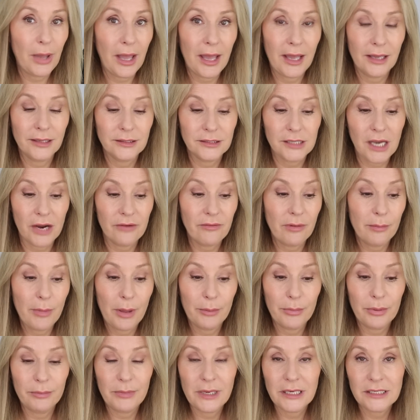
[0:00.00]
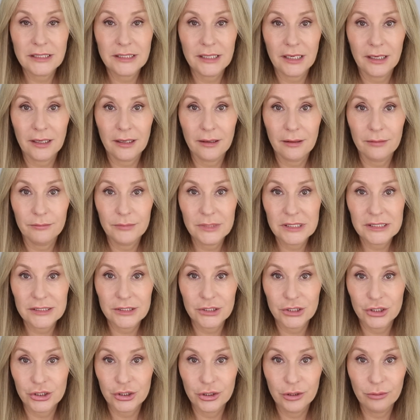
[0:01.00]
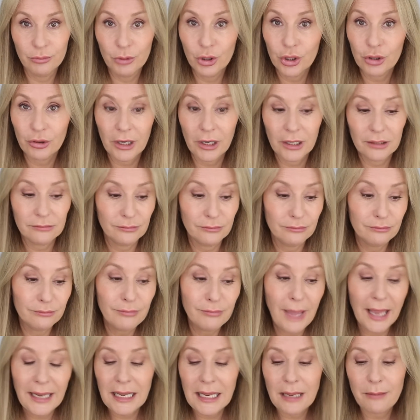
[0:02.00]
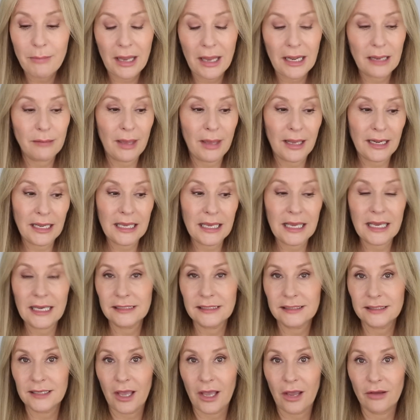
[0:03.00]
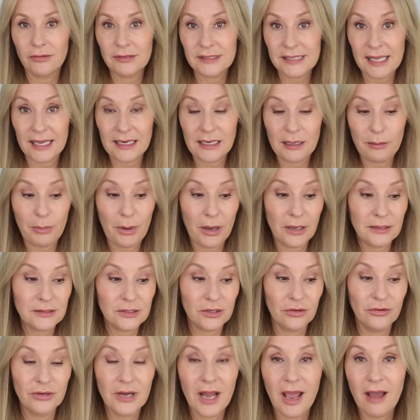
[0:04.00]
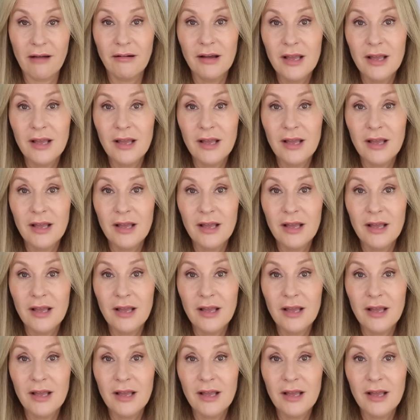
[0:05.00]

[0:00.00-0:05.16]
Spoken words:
And I remember meeting Mr. Shimura many, many, many years ago, sadly passed on now,